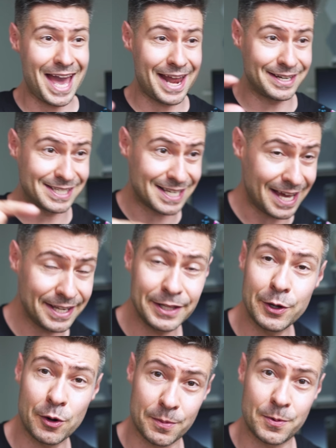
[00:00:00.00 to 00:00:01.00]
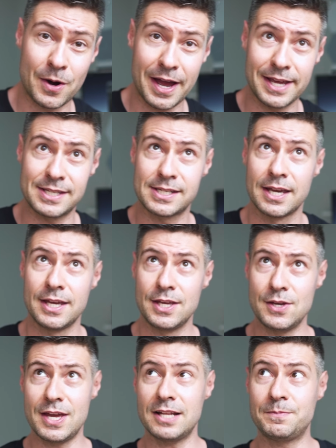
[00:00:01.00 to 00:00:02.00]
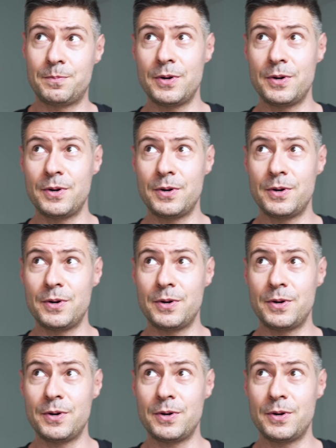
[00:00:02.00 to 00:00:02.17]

at a slightly lower price, you get